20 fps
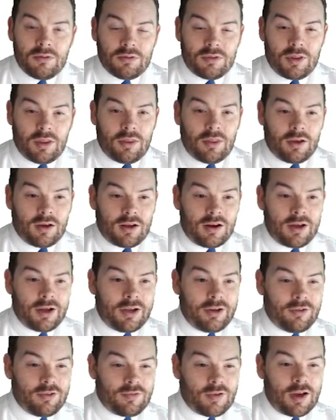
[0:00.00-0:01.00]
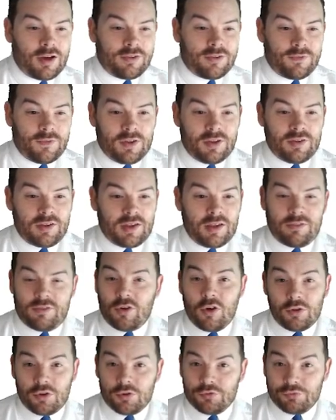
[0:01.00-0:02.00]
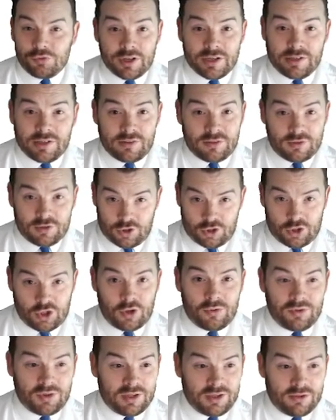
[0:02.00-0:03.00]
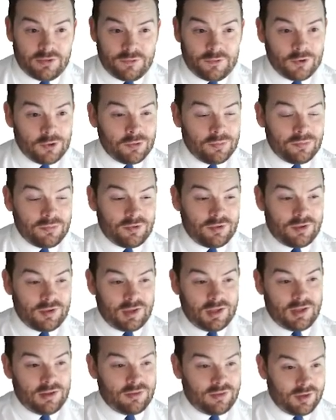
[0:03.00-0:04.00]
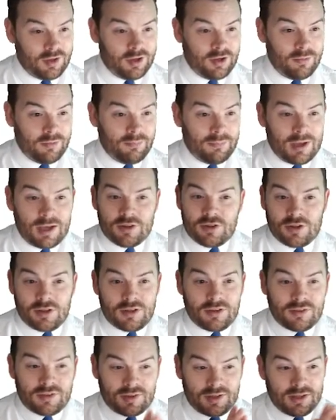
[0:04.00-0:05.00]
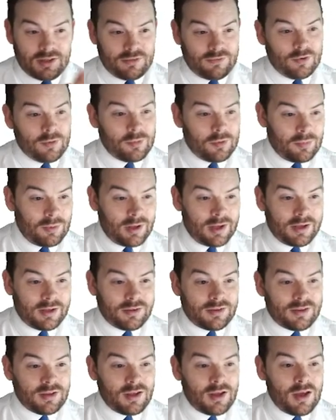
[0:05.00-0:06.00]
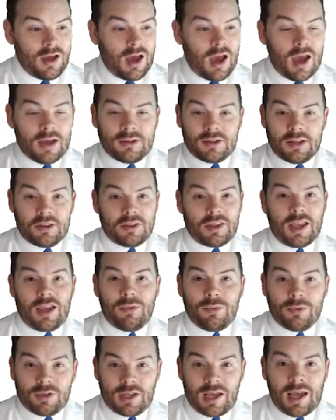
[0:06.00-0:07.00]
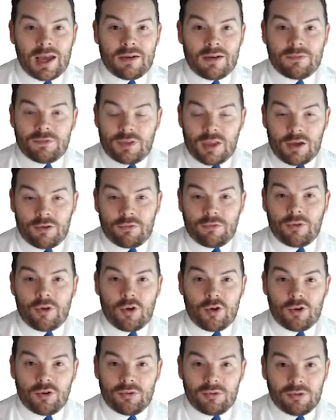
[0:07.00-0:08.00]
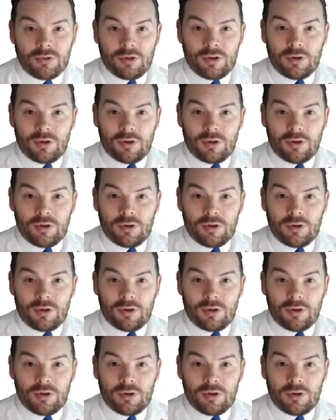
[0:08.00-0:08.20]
that the client who's asked for this has got the rights to show these films, these uh, matches, these football players, and that they would have their own